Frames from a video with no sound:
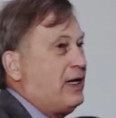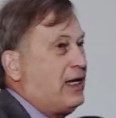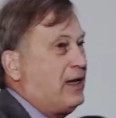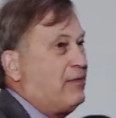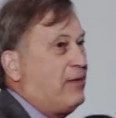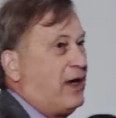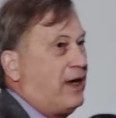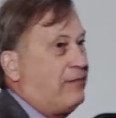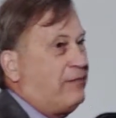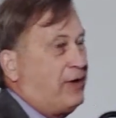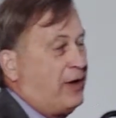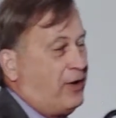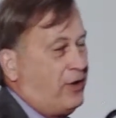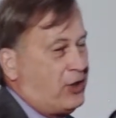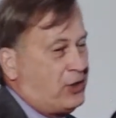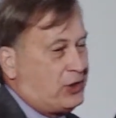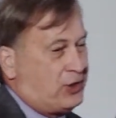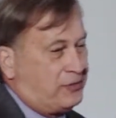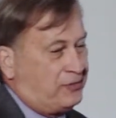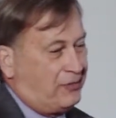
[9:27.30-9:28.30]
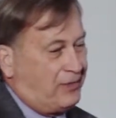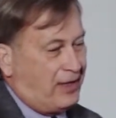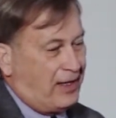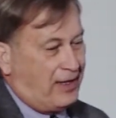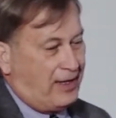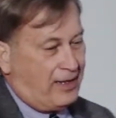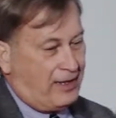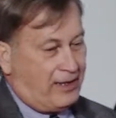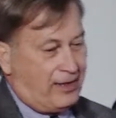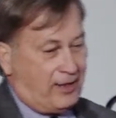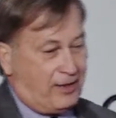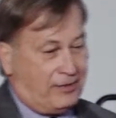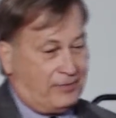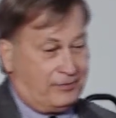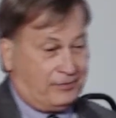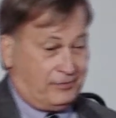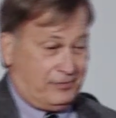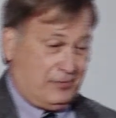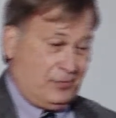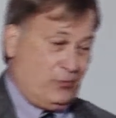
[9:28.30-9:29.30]
meeting in my parish,
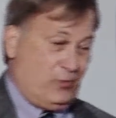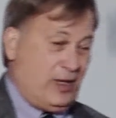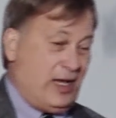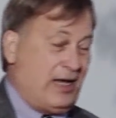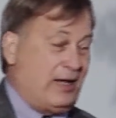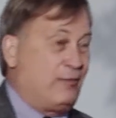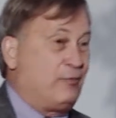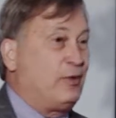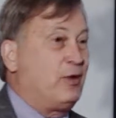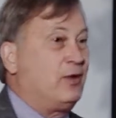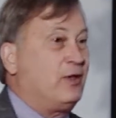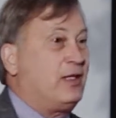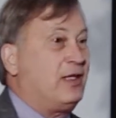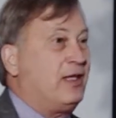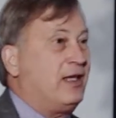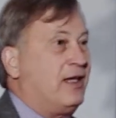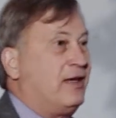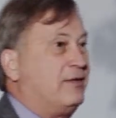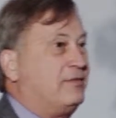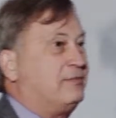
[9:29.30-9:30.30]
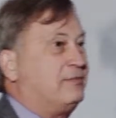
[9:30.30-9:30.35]
we had a really